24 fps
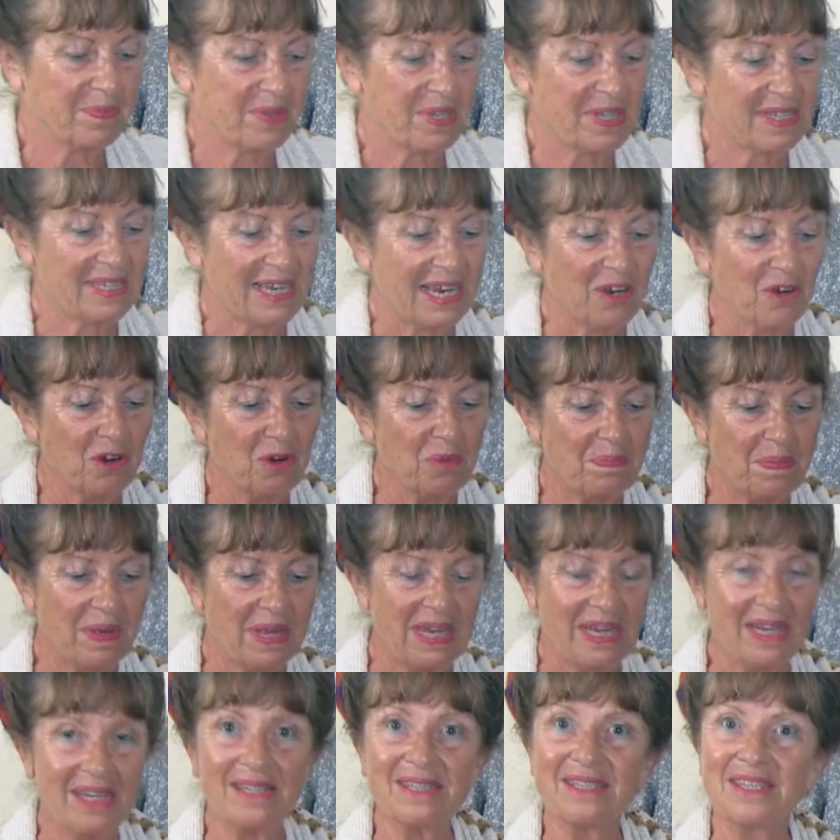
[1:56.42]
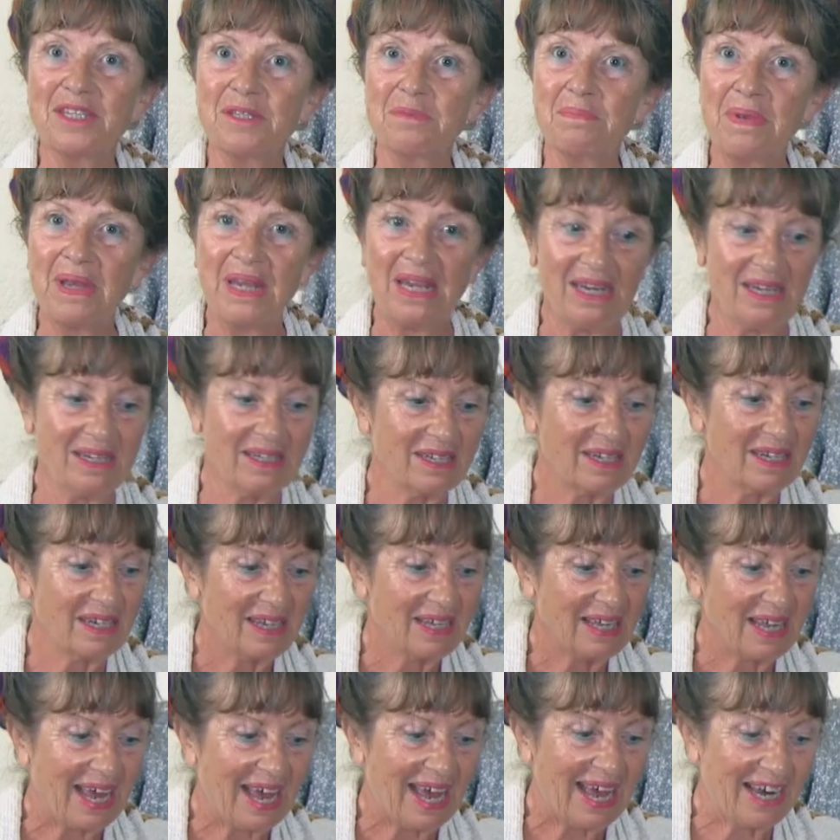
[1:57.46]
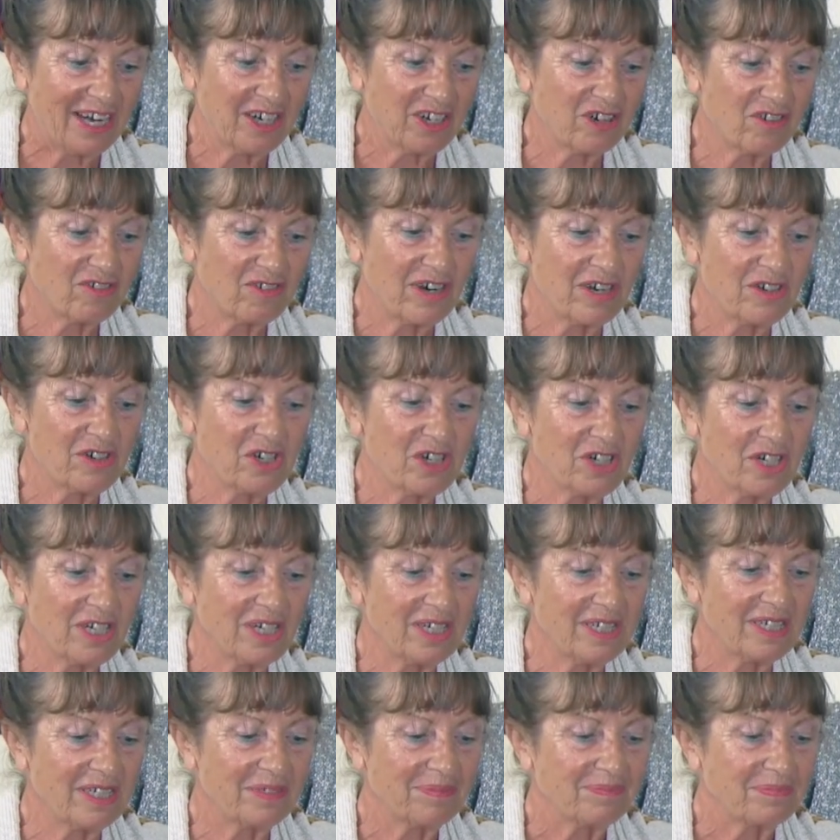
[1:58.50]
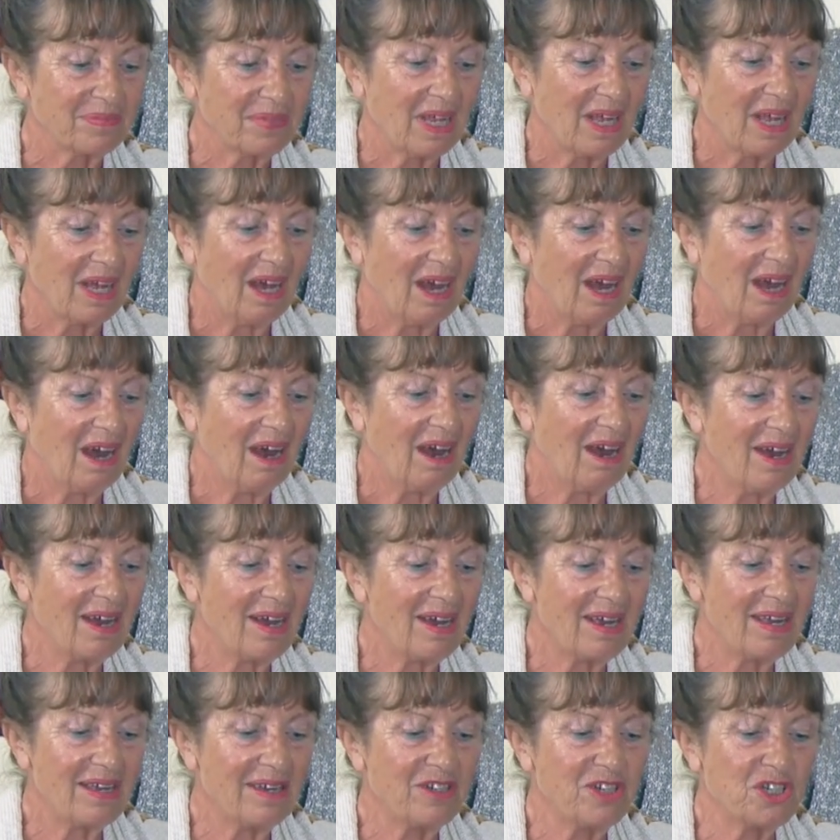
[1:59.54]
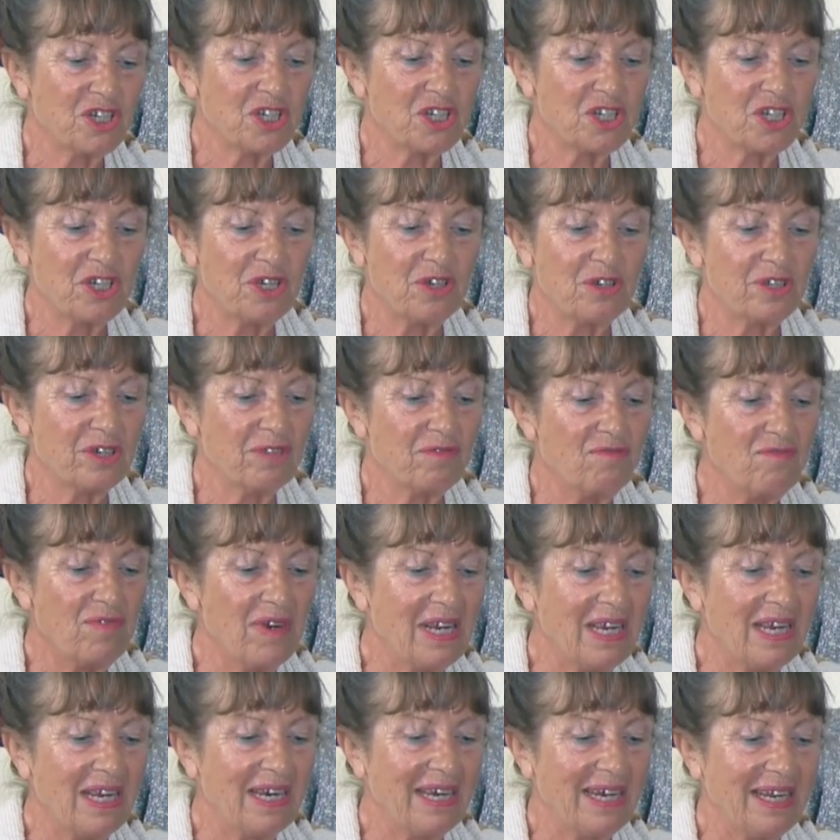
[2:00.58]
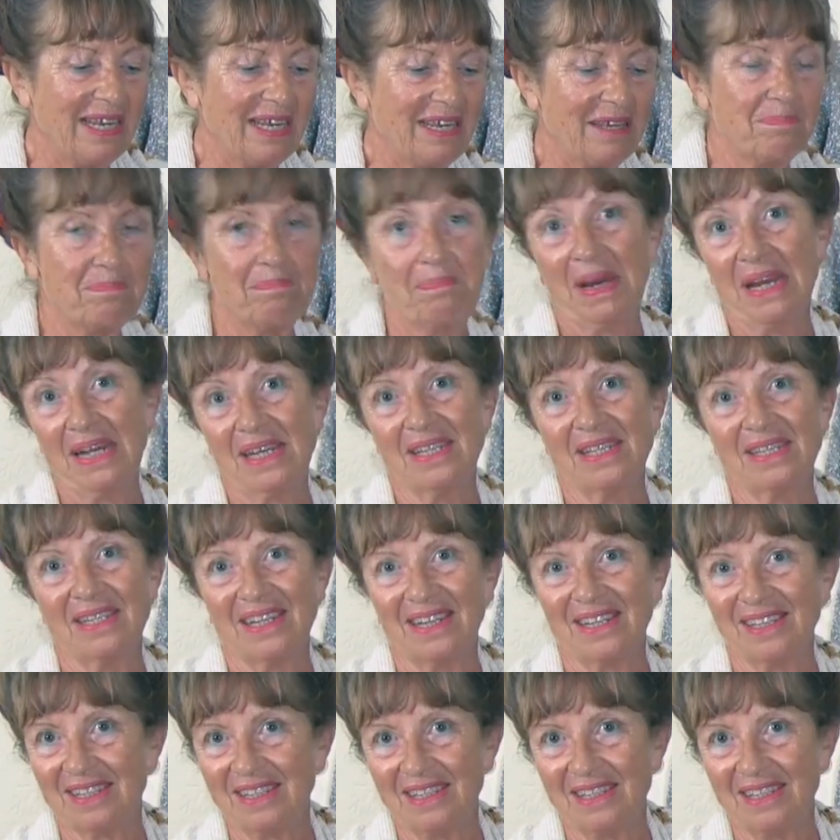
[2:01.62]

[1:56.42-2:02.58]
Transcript: The single piece has been hand crocheted. I just use a really basic